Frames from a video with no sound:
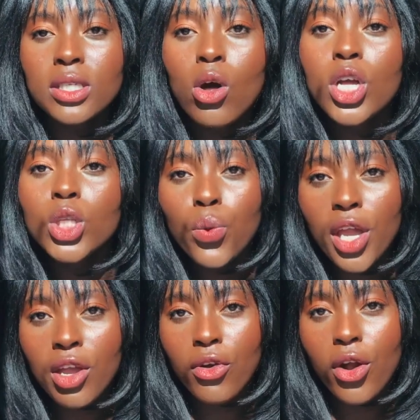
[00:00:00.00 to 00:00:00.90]
oh, it's
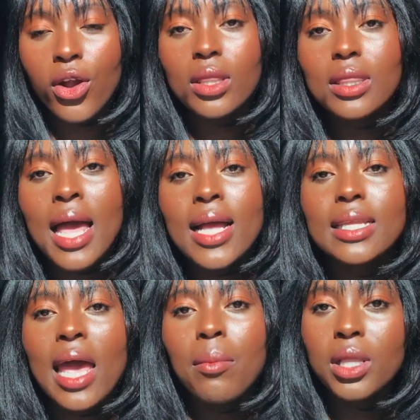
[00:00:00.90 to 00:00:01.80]
working for her, let's
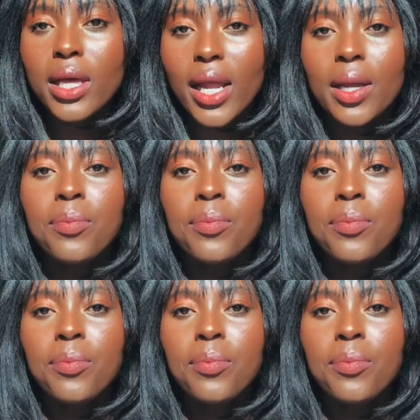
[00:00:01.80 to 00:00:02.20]
emulate,